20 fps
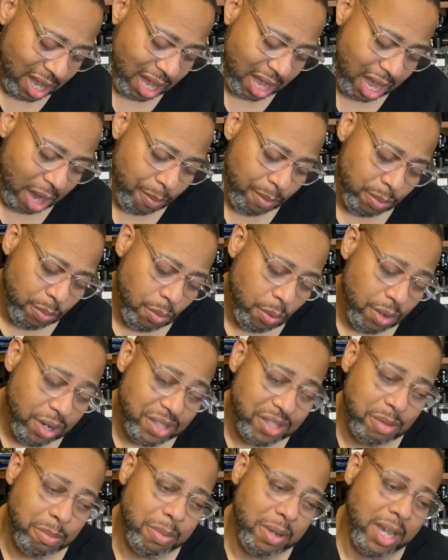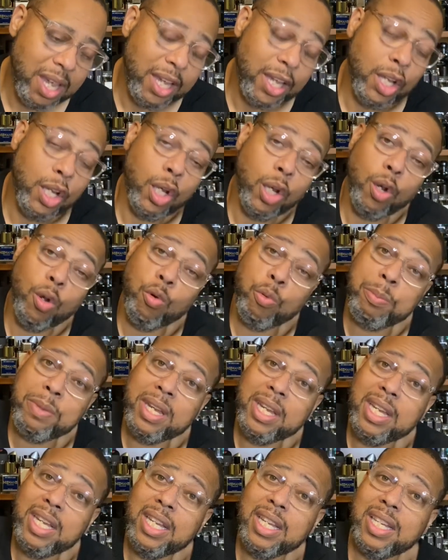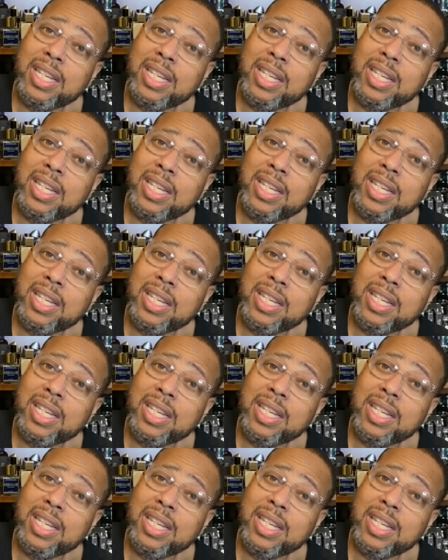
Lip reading: I would want it to be a gloomy